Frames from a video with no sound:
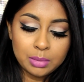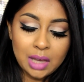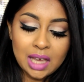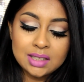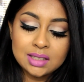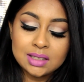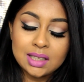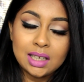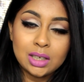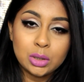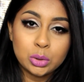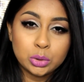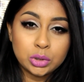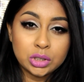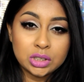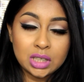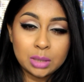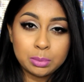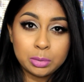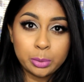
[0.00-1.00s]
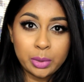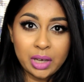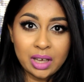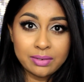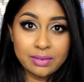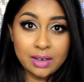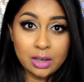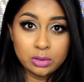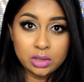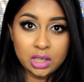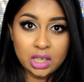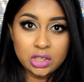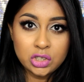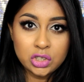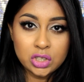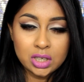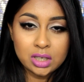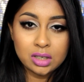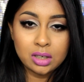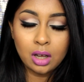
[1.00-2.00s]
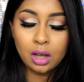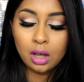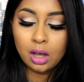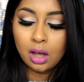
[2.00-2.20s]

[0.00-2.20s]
Estee Lauder Double Wear Foundation.